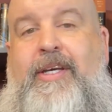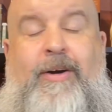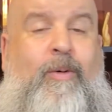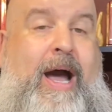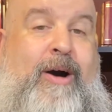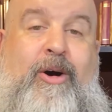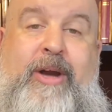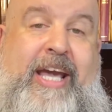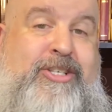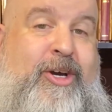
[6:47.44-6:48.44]
Wow,
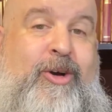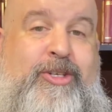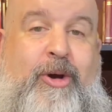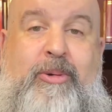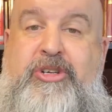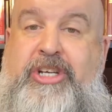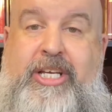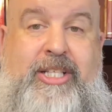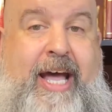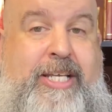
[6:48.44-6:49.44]
okay, so, so it was
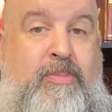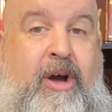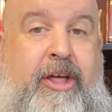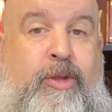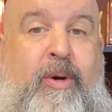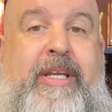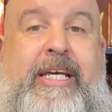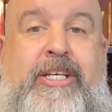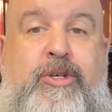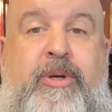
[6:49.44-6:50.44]
just last month when
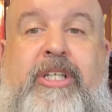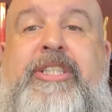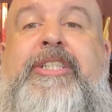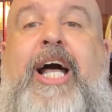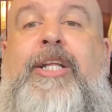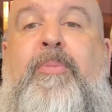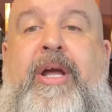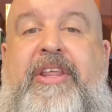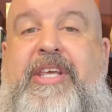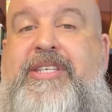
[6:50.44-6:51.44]
Israel
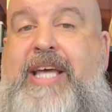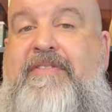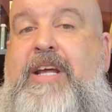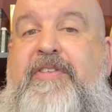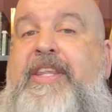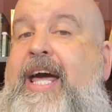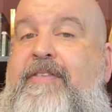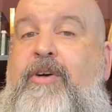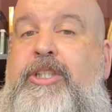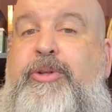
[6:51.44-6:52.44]
celebrated the seventy-fifth
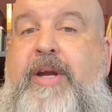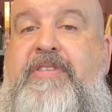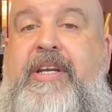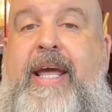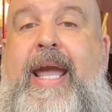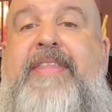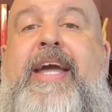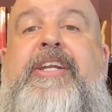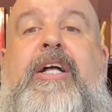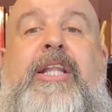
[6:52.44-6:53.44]
anniversary of the day
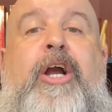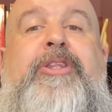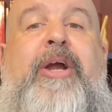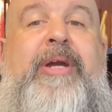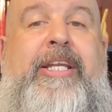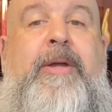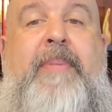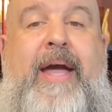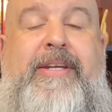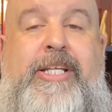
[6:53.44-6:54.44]
they declared their
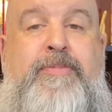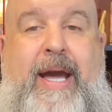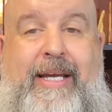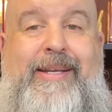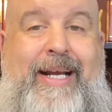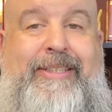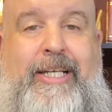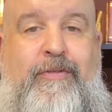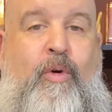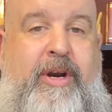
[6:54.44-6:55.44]
independence back in
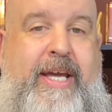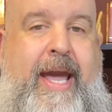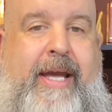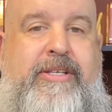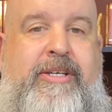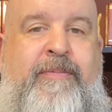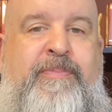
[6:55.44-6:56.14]
nineteen forty-eight.